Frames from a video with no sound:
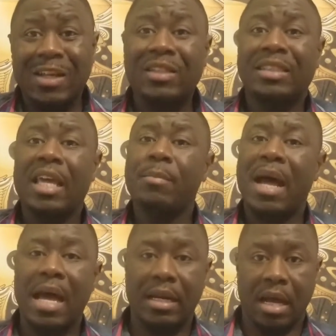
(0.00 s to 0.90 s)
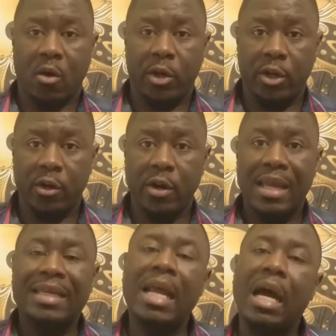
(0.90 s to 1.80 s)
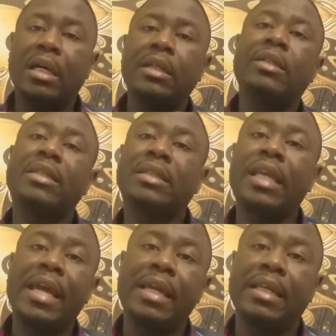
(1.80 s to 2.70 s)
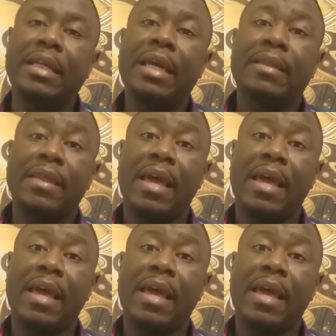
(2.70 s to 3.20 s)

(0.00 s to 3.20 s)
Lost their mind out here, not understanding